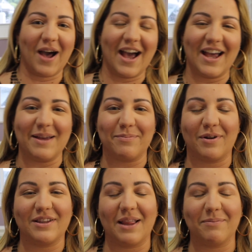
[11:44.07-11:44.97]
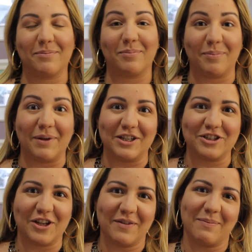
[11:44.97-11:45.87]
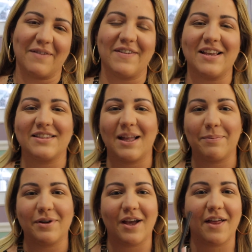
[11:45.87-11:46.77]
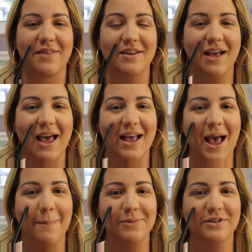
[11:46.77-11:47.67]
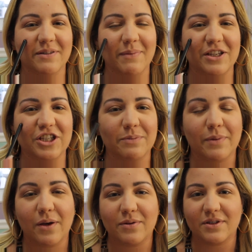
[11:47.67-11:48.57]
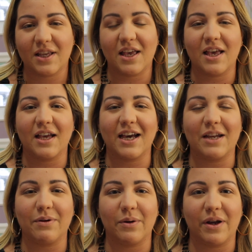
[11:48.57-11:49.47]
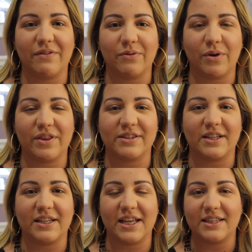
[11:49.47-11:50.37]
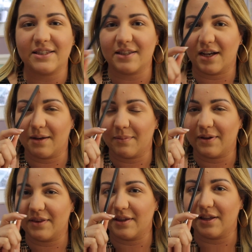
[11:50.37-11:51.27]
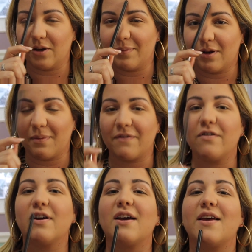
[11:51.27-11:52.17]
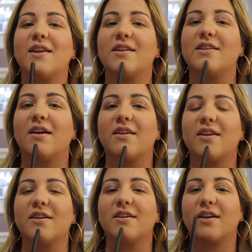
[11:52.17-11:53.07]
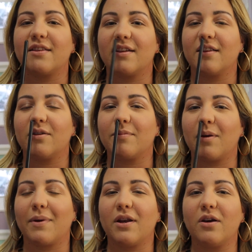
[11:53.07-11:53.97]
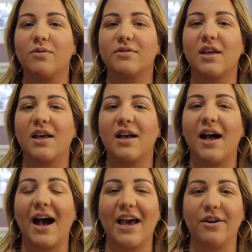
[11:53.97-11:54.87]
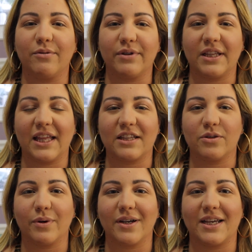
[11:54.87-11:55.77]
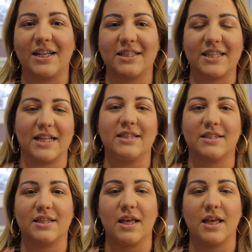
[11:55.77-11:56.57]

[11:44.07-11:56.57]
I blushed up my face. I put it on the apples of my cheekbones, kind of everywhere the sun hits, on a little bit on my forehead, down here, and then a little bit on my nose. I don't really like to wear an intense